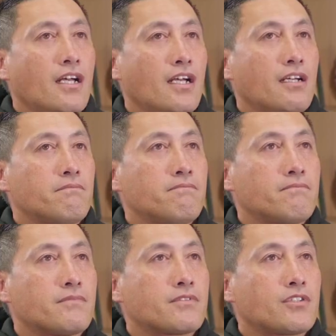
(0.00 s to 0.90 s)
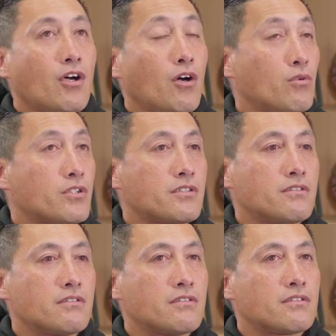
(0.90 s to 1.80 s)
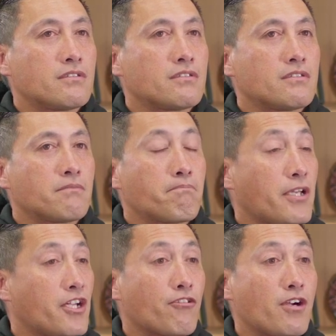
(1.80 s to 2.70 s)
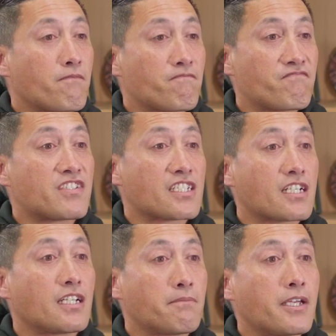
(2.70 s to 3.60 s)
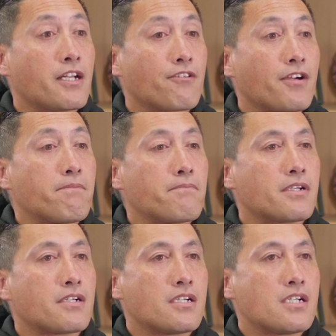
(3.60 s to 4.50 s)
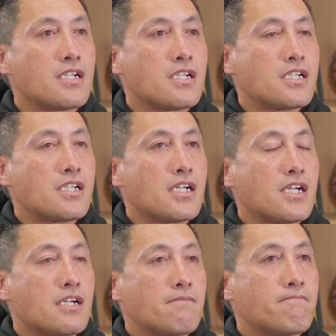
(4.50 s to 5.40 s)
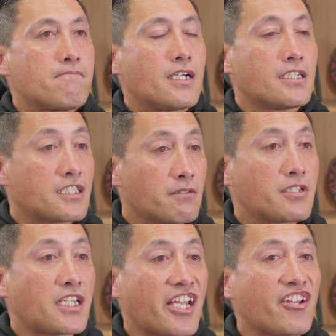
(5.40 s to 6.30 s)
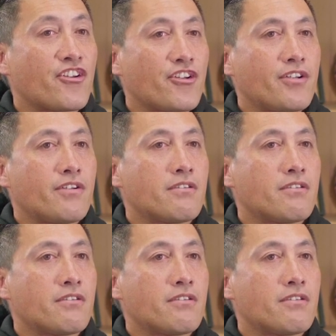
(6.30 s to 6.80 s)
So I would beat her up, physically beat her up, intimidate her,